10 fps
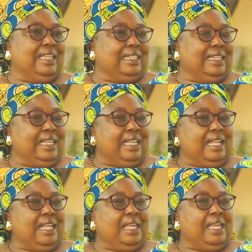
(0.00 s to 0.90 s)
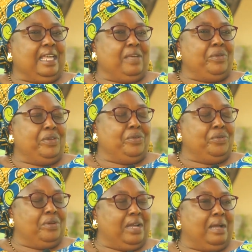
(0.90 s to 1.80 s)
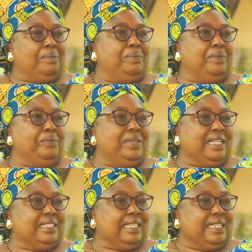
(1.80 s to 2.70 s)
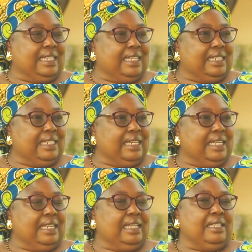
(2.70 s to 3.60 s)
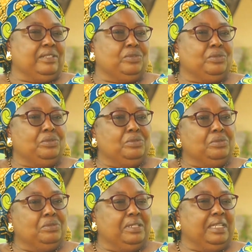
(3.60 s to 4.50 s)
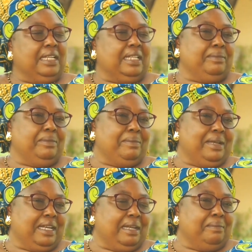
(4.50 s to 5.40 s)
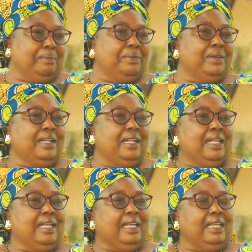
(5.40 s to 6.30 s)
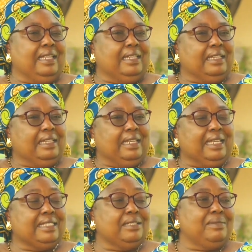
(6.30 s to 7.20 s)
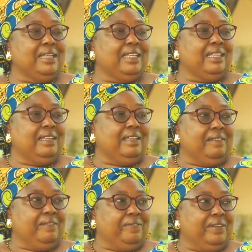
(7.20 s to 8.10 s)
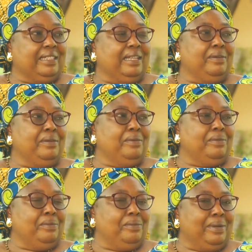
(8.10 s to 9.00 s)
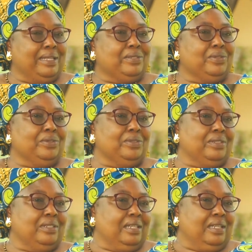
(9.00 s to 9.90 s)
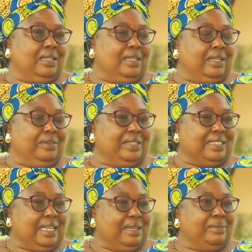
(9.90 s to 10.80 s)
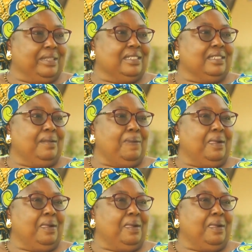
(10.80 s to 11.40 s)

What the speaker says: And we grew up, we attended school at Bema Camp and until my father went on retirement.